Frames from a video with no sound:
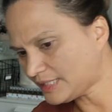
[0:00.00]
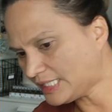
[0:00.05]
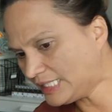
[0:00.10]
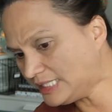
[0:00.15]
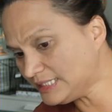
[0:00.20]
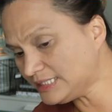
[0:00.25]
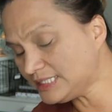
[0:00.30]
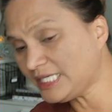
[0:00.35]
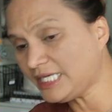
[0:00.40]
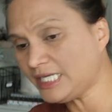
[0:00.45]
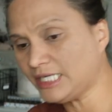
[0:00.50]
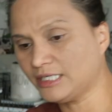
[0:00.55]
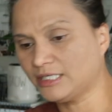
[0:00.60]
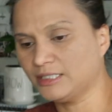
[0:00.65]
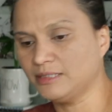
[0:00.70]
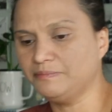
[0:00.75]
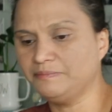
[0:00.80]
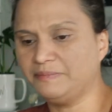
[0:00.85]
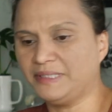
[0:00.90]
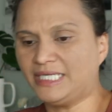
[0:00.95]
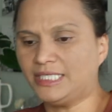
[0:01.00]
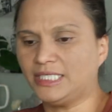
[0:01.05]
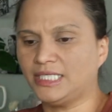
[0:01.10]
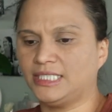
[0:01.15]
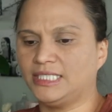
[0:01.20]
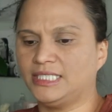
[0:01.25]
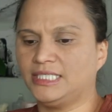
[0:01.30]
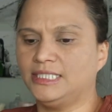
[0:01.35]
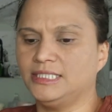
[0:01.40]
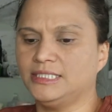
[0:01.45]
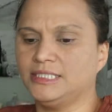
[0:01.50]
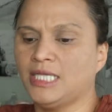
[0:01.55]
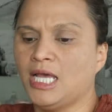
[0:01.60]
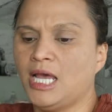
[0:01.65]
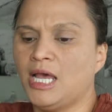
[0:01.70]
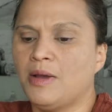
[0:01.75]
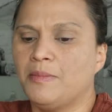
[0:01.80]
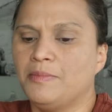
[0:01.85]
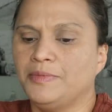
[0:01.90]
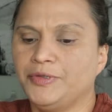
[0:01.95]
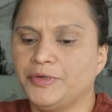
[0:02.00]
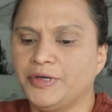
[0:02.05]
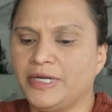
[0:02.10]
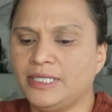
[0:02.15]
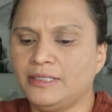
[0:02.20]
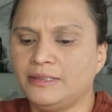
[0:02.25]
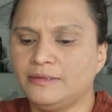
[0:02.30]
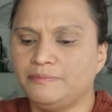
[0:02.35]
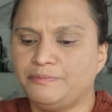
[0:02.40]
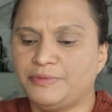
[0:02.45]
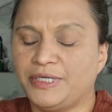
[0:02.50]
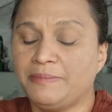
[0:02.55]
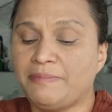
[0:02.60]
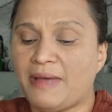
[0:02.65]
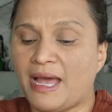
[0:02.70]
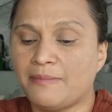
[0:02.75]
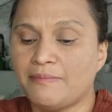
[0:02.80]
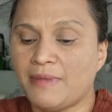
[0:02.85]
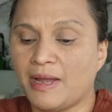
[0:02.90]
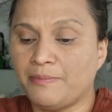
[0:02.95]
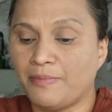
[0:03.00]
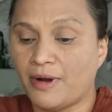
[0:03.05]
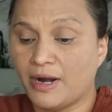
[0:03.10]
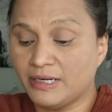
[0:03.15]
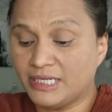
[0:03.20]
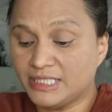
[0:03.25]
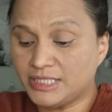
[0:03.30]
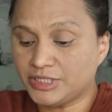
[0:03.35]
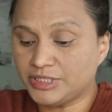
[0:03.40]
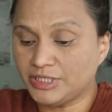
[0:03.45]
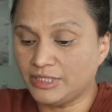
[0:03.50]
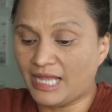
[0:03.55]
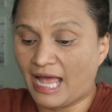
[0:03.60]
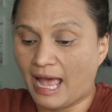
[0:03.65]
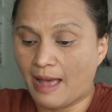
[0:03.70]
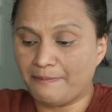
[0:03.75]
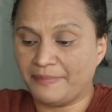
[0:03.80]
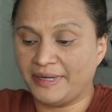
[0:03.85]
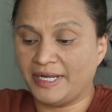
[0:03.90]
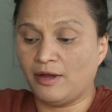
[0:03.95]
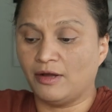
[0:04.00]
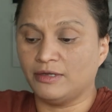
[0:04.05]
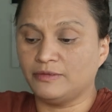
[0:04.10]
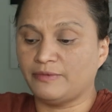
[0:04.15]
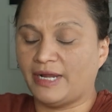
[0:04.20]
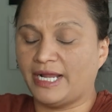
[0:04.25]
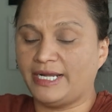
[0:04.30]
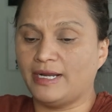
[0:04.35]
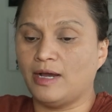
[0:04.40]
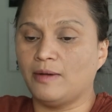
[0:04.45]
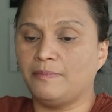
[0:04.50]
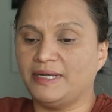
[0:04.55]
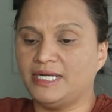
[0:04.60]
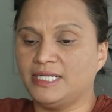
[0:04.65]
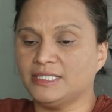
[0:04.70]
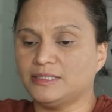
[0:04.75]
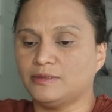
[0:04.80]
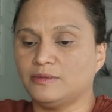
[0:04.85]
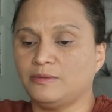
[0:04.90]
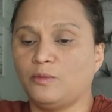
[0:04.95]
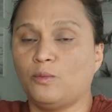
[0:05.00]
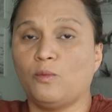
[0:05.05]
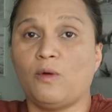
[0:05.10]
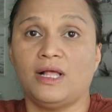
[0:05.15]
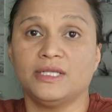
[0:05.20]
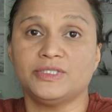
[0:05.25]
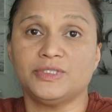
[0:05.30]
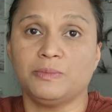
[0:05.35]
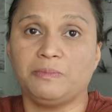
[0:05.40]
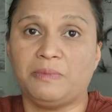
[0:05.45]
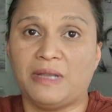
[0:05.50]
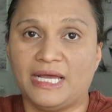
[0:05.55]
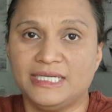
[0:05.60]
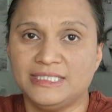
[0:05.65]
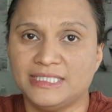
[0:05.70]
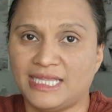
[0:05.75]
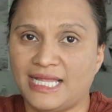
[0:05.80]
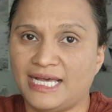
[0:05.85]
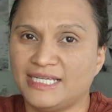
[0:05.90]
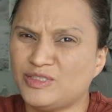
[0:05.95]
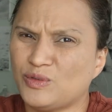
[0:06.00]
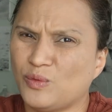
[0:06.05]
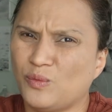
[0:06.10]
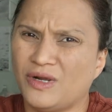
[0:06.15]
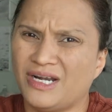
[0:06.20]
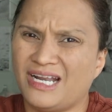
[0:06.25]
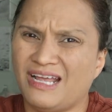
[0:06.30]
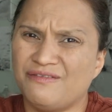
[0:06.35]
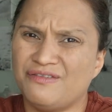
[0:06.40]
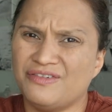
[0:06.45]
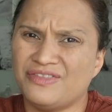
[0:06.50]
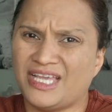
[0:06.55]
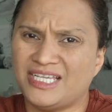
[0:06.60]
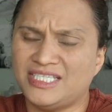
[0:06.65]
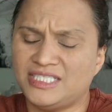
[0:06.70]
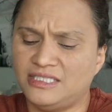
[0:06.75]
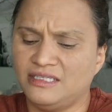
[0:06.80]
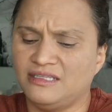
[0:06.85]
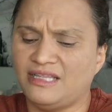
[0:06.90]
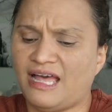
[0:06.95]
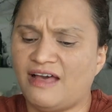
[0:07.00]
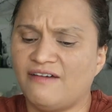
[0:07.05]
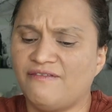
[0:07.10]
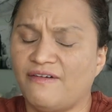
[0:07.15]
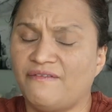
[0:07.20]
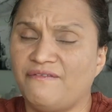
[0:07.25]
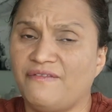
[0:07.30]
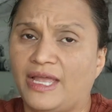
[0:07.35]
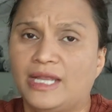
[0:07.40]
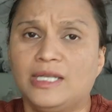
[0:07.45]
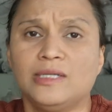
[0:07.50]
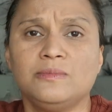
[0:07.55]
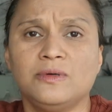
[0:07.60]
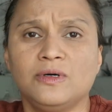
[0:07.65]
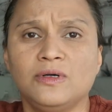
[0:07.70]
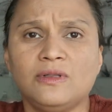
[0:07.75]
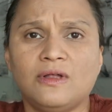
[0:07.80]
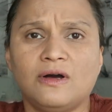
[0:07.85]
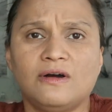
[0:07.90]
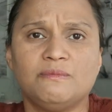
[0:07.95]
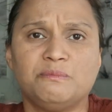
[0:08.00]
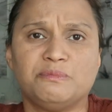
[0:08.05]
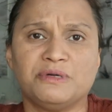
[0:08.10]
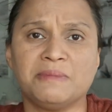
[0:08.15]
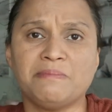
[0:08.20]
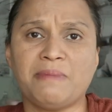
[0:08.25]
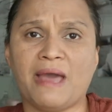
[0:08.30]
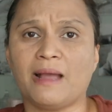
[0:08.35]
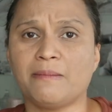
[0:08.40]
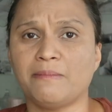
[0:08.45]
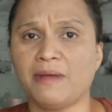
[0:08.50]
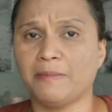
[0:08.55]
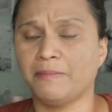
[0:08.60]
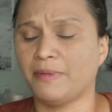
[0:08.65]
is here because during Bring Back My Bar is still happening on right now, but it's while supplies last, so whatever they still have available of Bring Back My